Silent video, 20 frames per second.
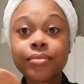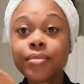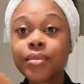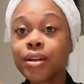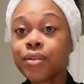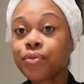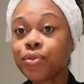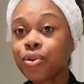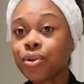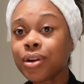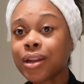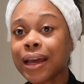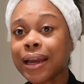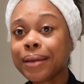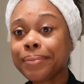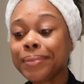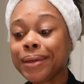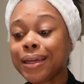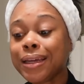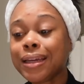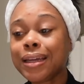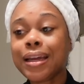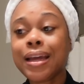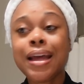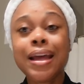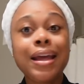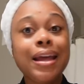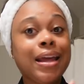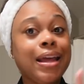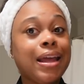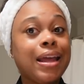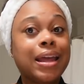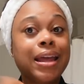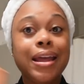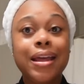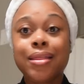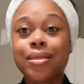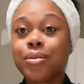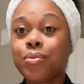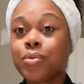if you're like me
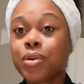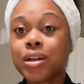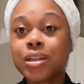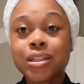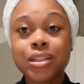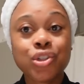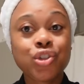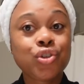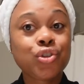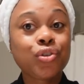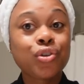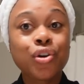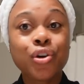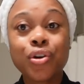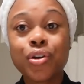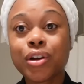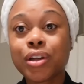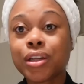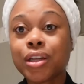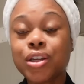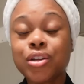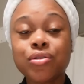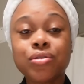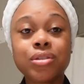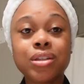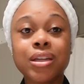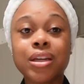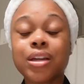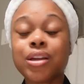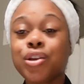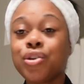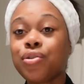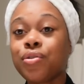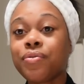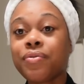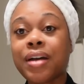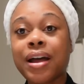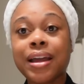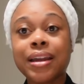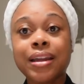and the ones that you're currently using, you're
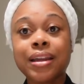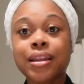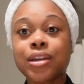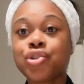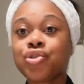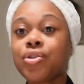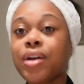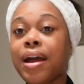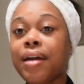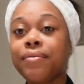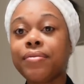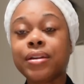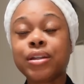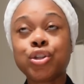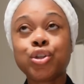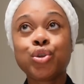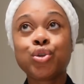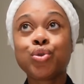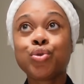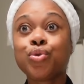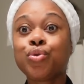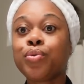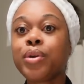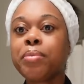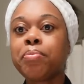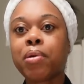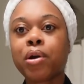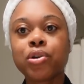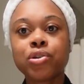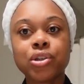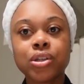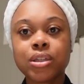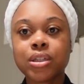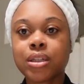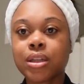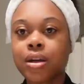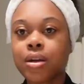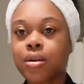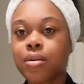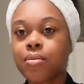finding that you're having to repurchase
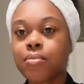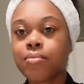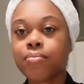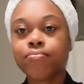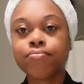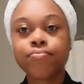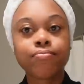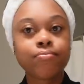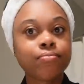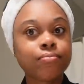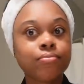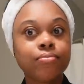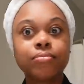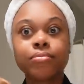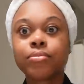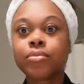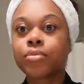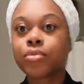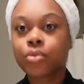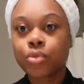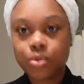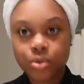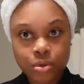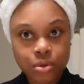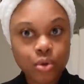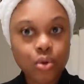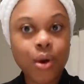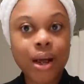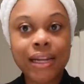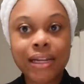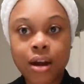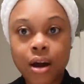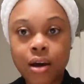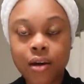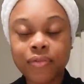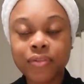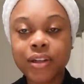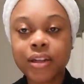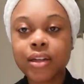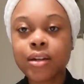them quite
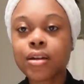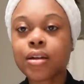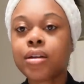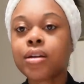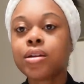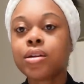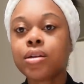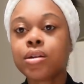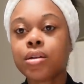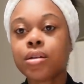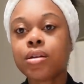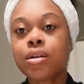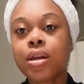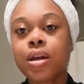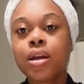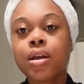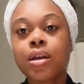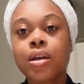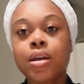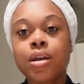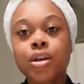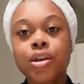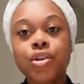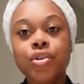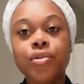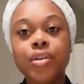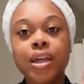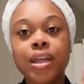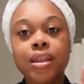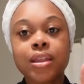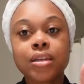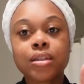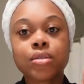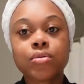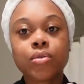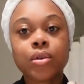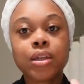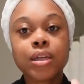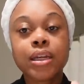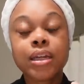often, you need this
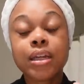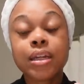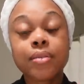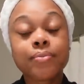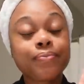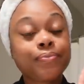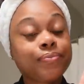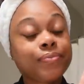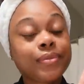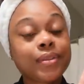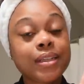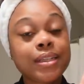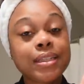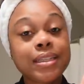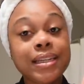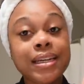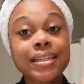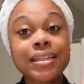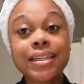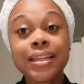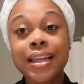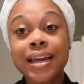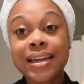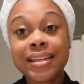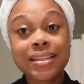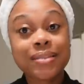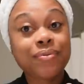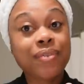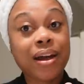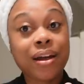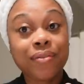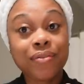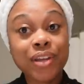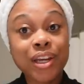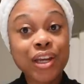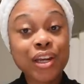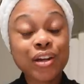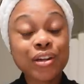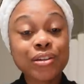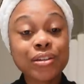one. It says it lasts five
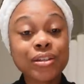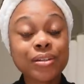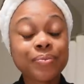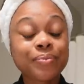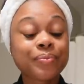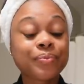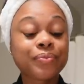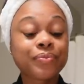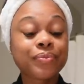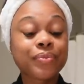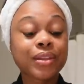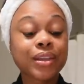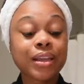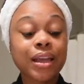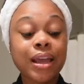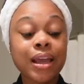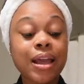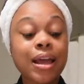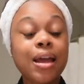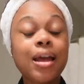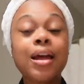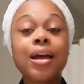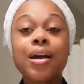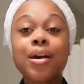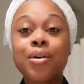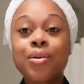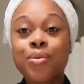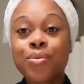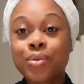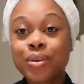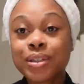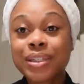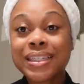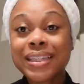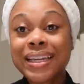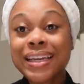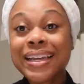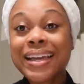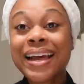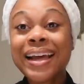years. We'll
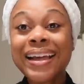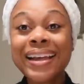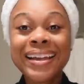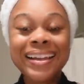see.